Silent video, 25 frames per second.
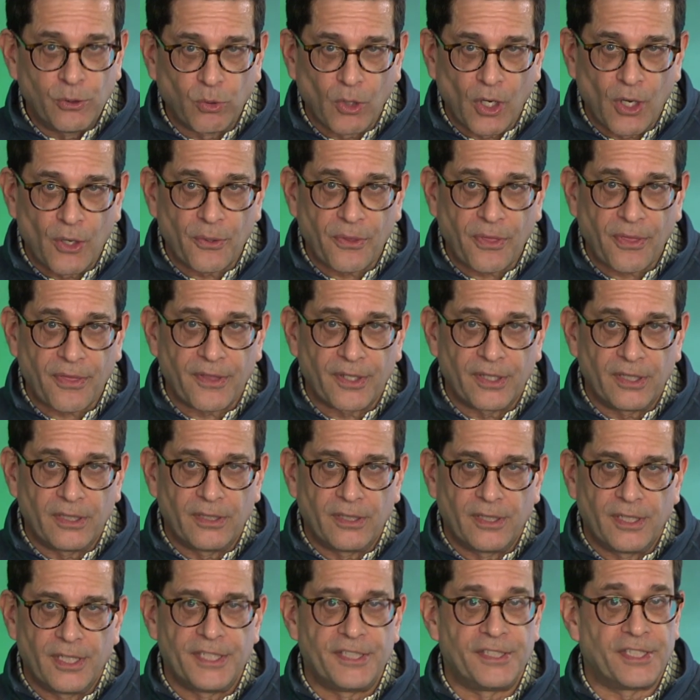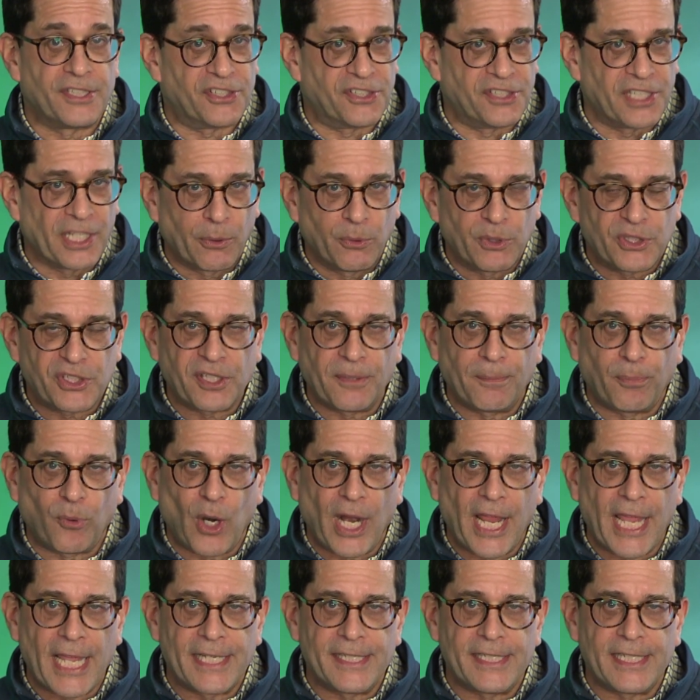new growth, distinguish the
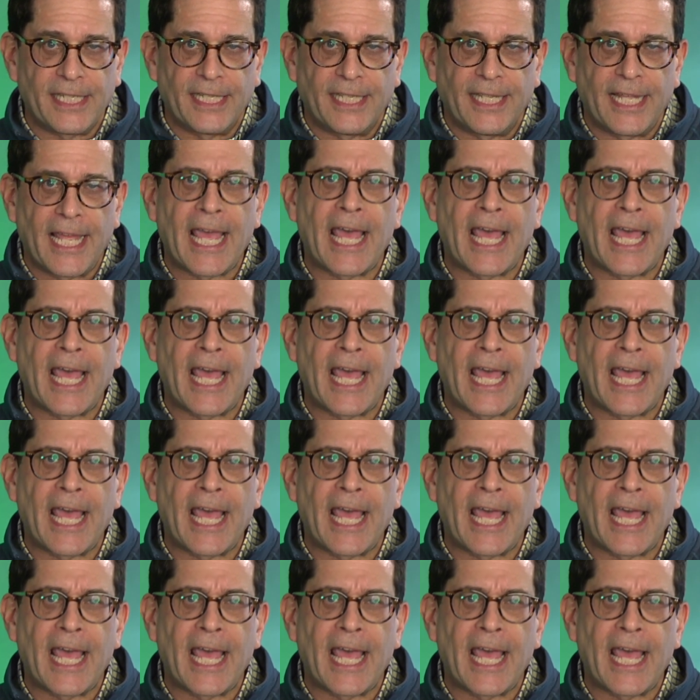brand,